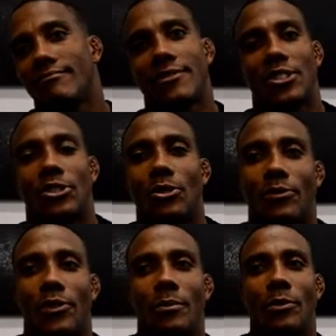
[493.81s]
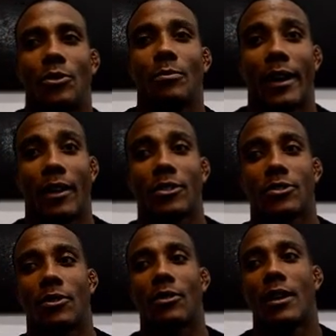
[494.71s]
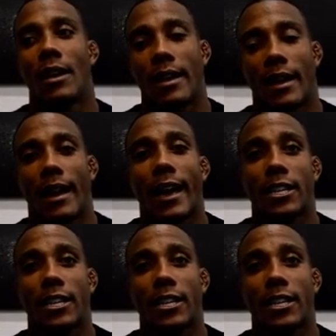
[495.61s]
shoot for the moon, but I also got high